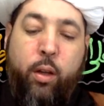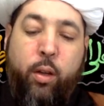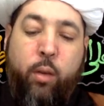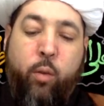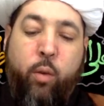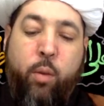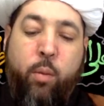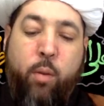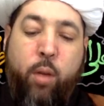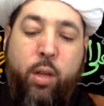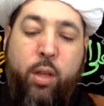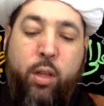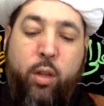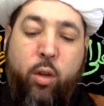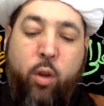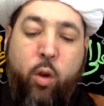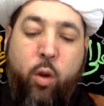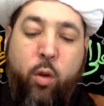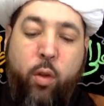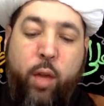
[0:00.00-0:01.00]
We must
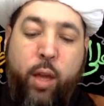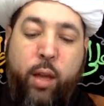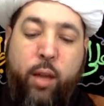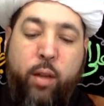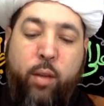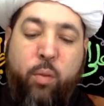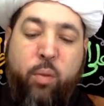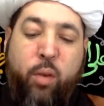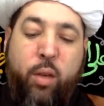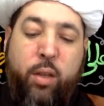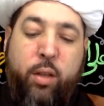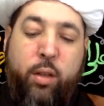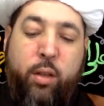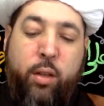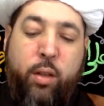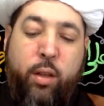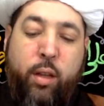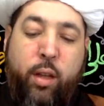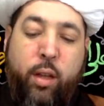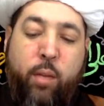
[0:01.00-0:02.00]
know that in the presence
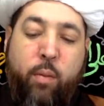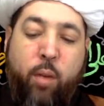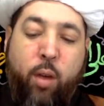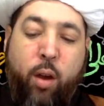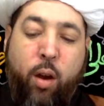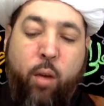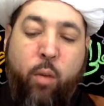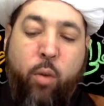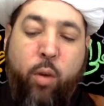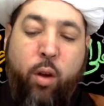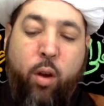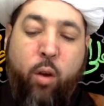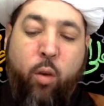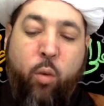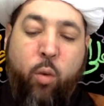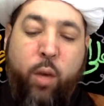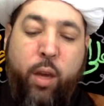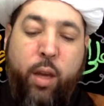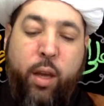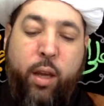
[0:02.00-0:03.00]
of the Imam, we are
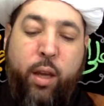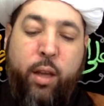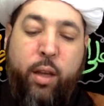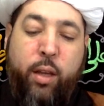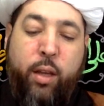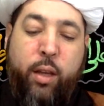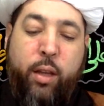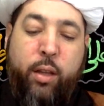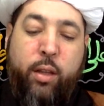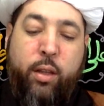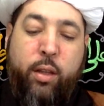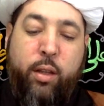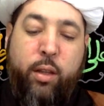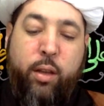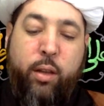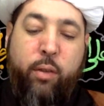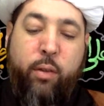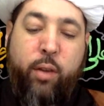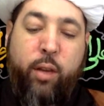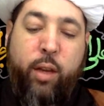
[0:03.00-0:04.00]
weak and
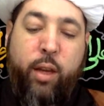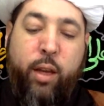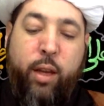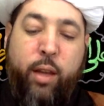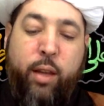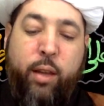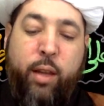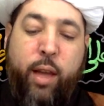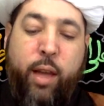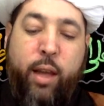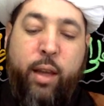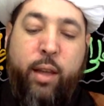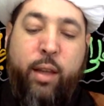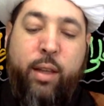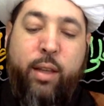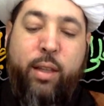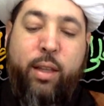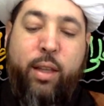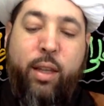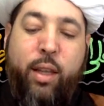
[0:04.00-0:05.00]
insignificant, and that it
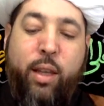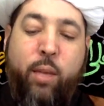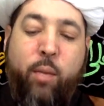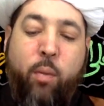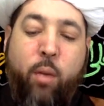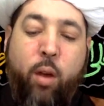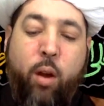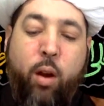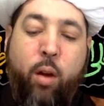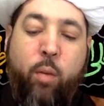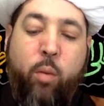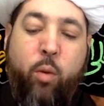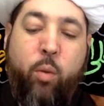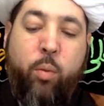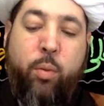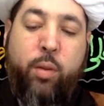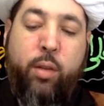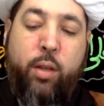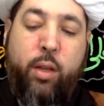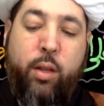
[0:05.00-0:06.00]
is the Imam who
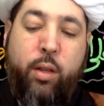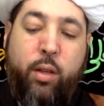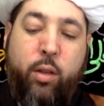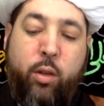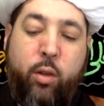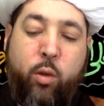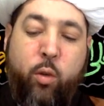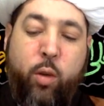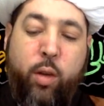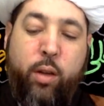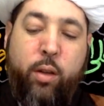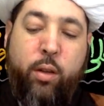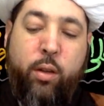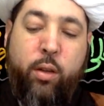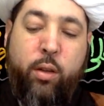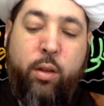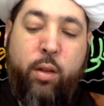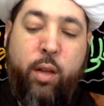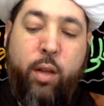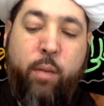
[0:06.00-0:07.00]
possesses
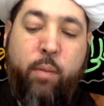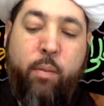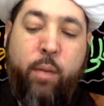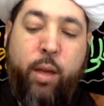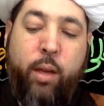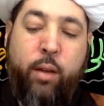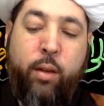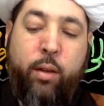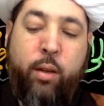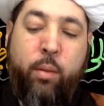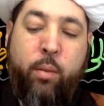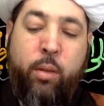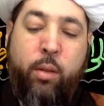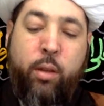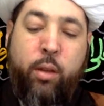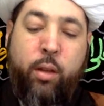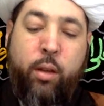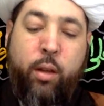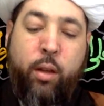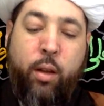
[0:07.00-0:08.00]
greatness and
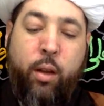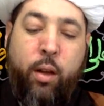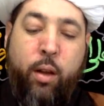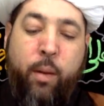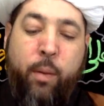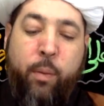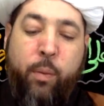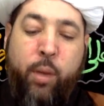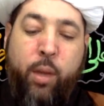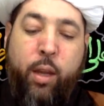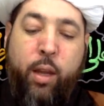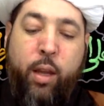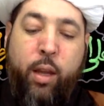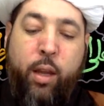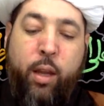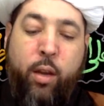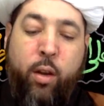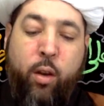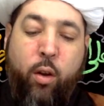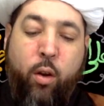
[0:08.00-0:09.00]
magnanimity.
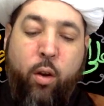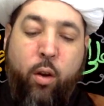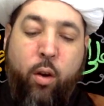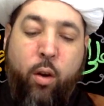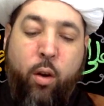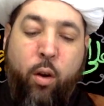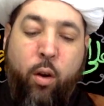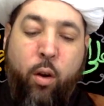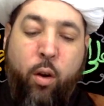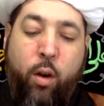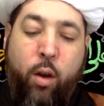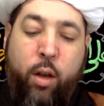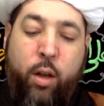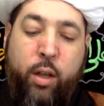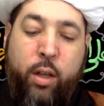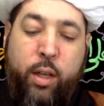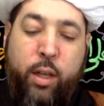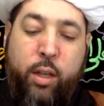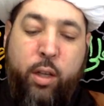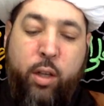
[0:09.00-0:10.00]
In
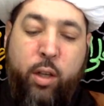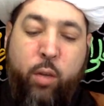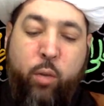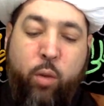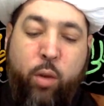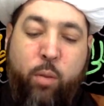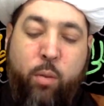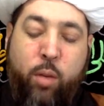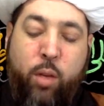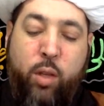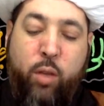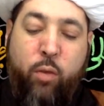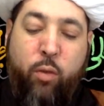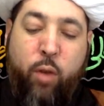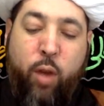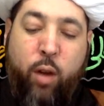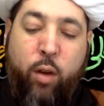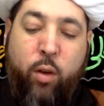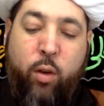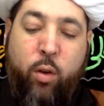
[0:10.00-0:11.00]
addition, we must
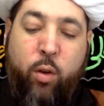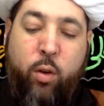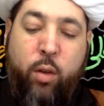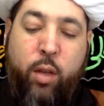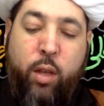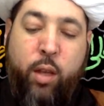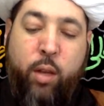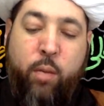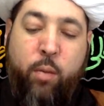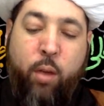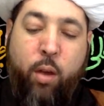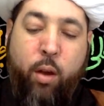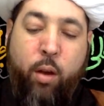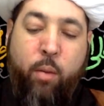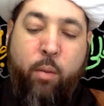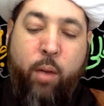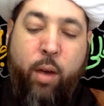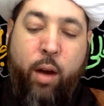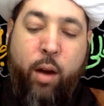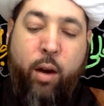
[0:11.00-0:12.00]
follow the
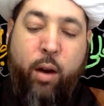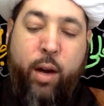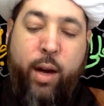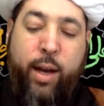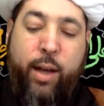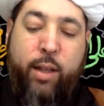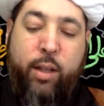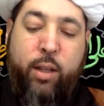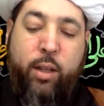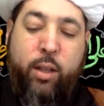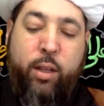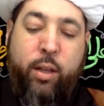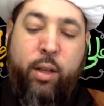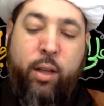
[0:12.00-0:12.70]
Imam by our actions